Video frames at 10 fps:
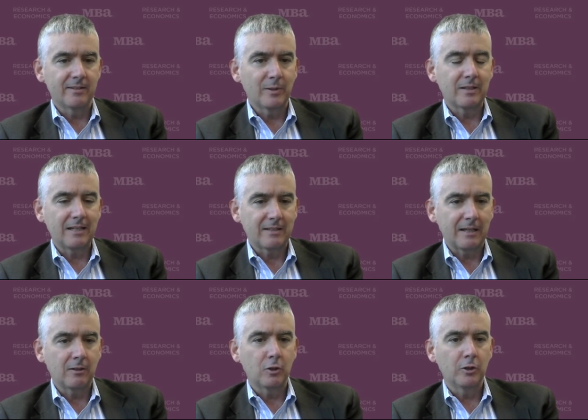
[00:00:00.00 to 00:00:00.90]
So it's, it's a
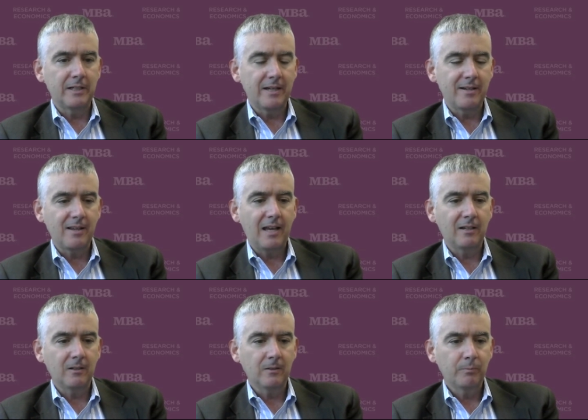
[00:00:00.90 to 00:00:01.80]
good
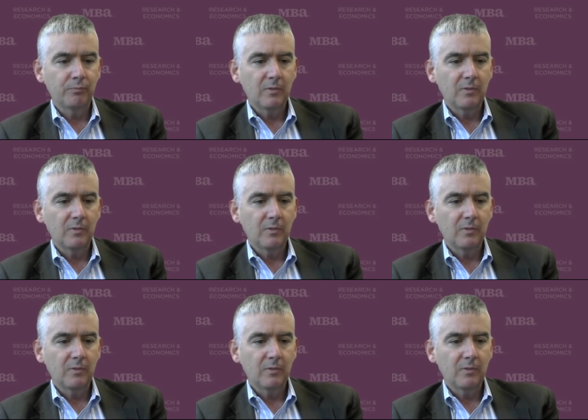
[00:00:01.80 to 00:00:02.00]
indicator.